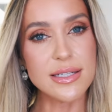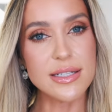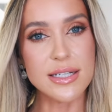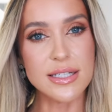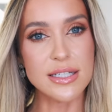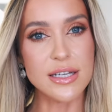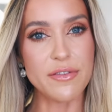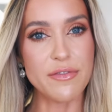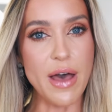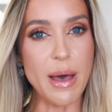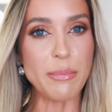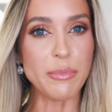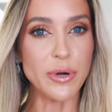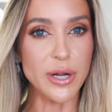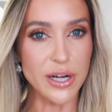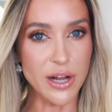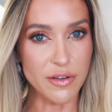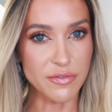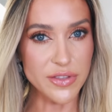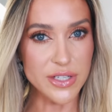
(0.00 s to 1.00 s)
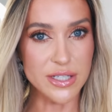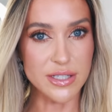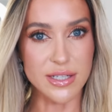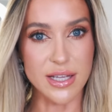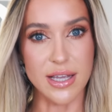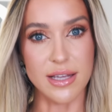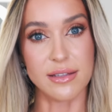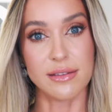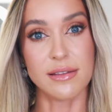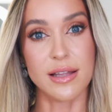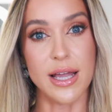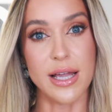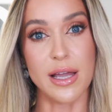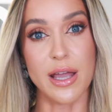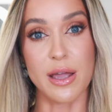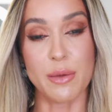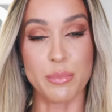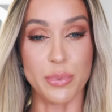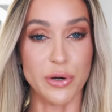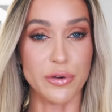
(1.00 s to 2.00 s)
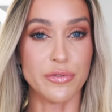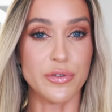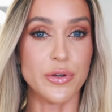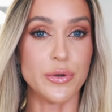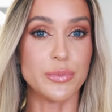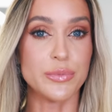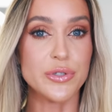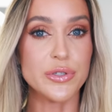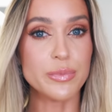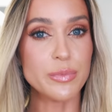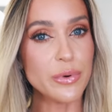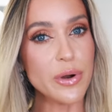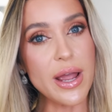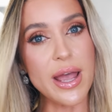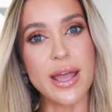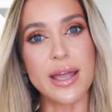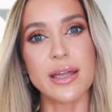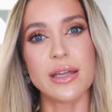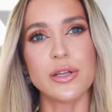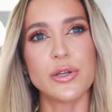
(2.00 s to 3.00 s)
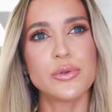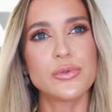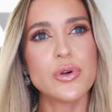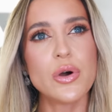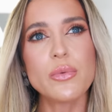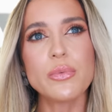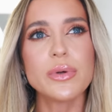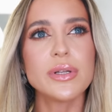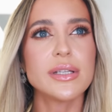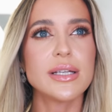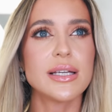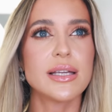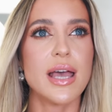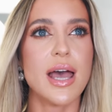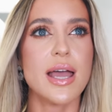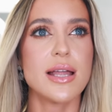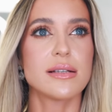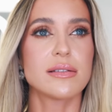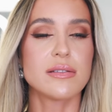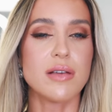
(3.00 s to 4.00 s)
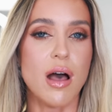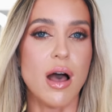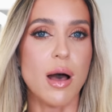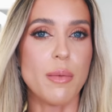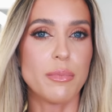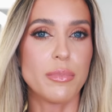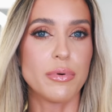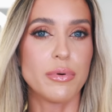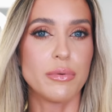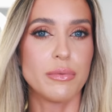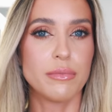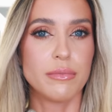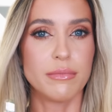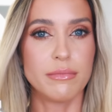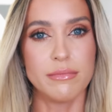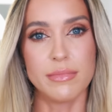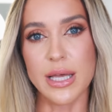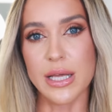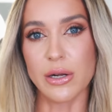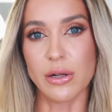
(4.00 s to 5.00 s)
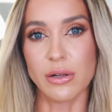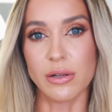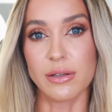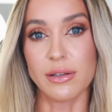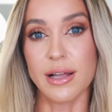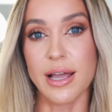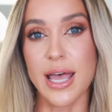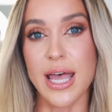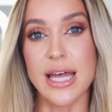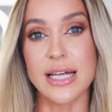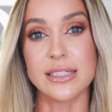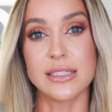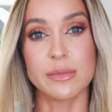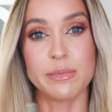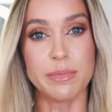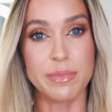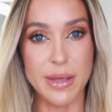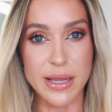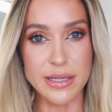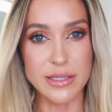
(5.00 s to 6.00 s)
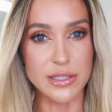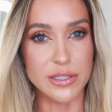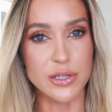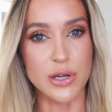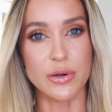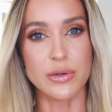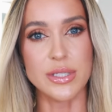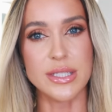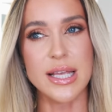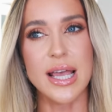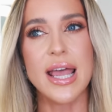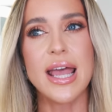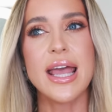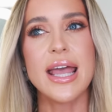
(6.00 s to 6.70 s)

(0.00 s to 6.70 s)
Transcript: it doesn't evaporate off the skin like a perfume spray, you don't really get top, middle, and base notes.